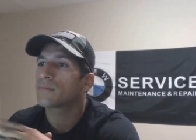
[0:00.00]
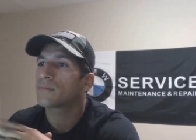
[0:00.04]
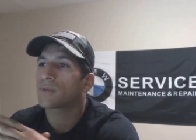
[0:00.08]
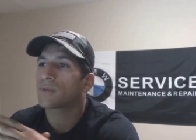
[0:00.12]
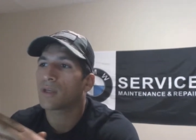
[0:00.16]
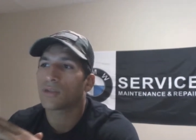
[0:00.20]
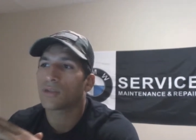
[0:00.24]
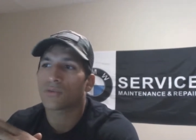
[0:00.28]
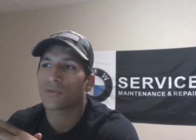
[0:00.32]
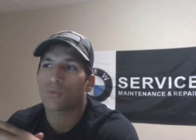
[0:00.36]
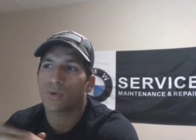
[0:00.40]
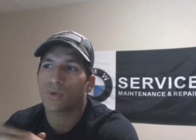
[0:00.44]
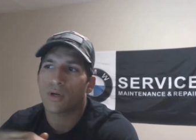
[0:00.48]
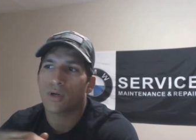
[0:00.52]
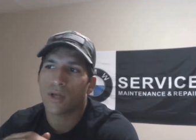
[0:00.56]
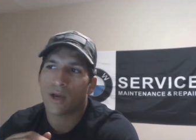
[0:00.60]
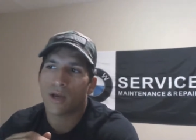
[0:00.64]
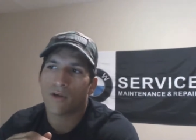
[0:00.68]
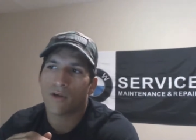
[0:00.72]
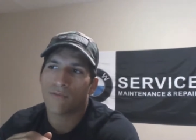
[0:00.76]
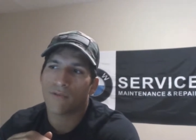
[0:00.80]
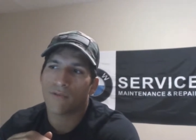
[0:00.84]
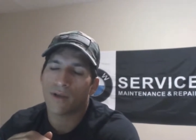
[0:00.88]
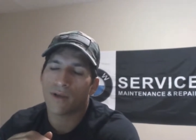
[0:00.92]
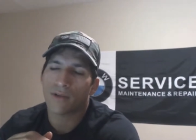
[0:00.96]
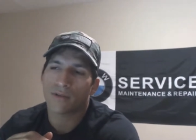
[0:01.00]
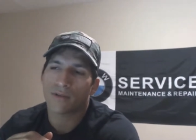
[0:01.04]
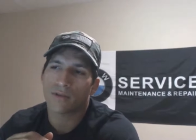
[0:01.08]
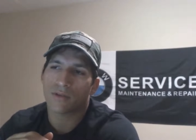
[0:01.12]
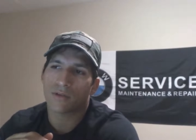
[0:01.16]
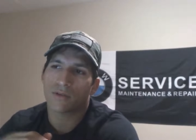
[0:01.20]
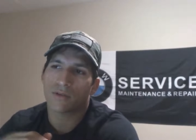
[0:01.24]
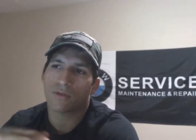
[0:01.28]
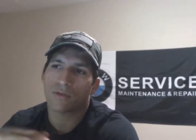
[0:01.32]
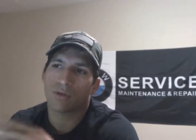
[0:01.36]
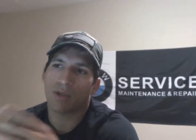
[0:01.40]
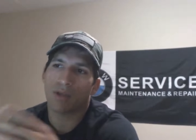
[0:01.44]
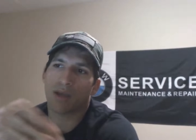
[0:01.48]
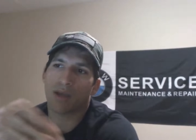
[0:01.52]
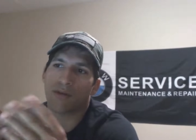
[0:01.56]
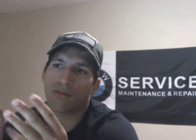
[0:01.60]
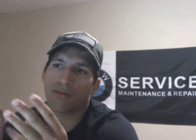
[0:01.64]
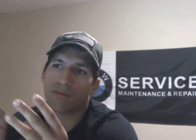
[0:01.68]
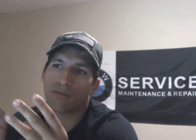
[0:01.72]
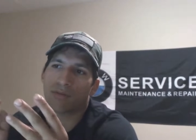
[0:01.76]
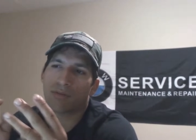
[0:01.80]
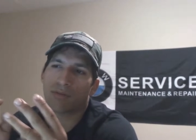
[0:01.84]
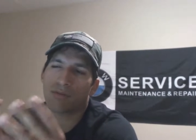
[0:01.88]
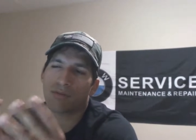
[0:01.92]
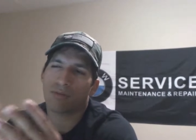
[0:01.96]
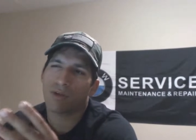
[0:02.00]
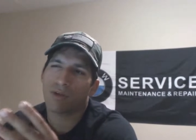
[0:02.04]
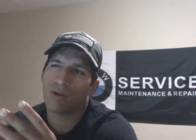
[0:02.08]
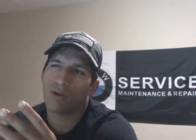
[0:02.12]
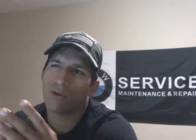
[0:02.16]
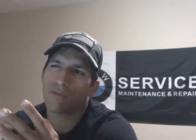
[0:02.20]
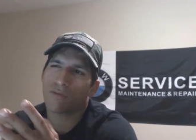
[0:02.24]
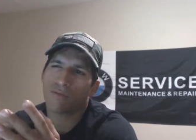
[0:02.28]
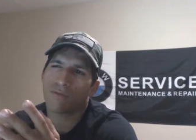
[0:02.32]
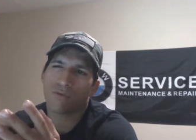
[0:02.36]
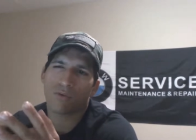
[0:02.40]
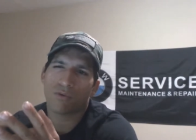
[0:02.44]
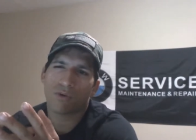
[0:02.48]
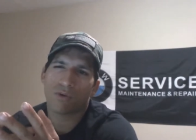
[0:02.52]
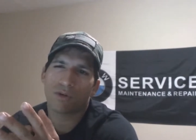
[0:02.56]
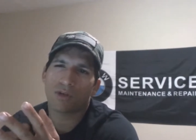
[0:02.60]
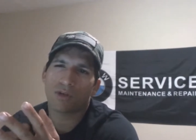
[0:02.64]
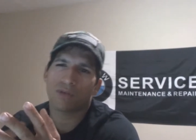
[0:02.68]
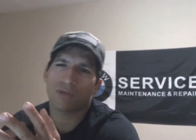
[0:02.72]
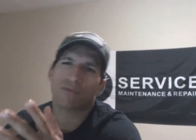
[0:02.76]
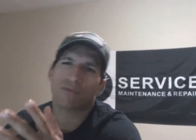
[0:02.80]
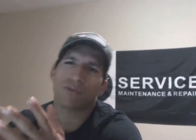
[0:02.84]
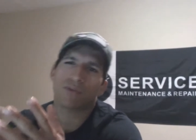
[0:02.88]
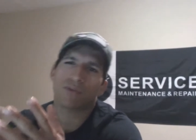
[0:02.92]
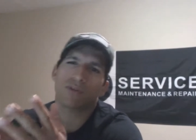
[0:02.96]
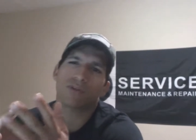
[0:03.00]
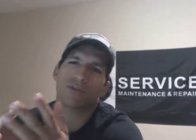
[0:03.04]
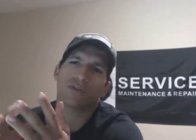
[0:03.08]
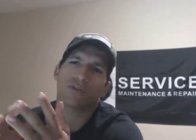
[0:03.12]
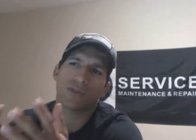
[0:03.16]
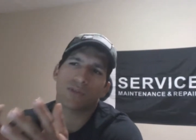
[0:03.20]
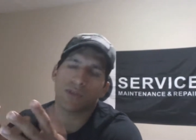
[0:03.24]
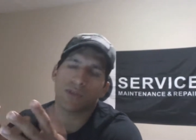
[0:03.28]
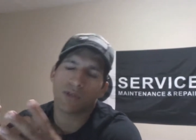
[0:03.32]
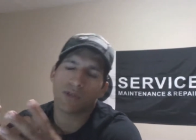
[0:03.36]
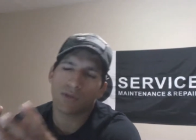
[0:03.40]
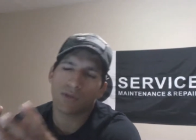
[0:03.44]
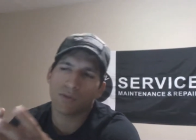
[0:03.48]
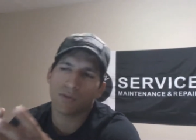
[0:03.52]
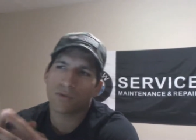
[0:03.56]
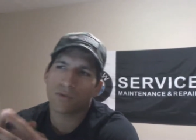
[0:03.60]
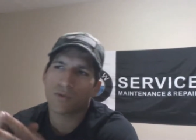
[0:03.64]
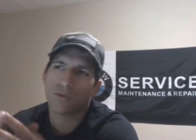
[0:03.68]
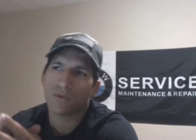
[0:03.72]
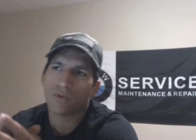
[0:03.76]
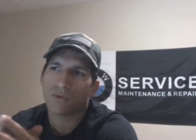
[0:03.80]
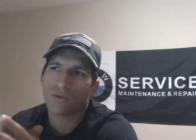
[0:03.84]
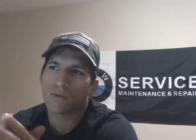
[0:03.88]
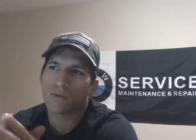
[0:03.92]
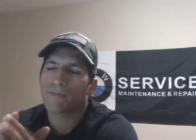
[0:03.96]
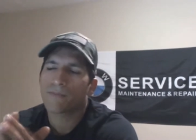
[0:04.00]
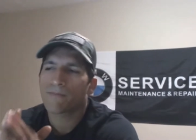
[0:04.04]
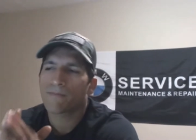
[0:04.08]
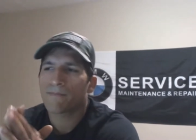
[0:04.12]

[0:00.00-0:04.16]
gets worn out faster. So you have 3 or 4 different seals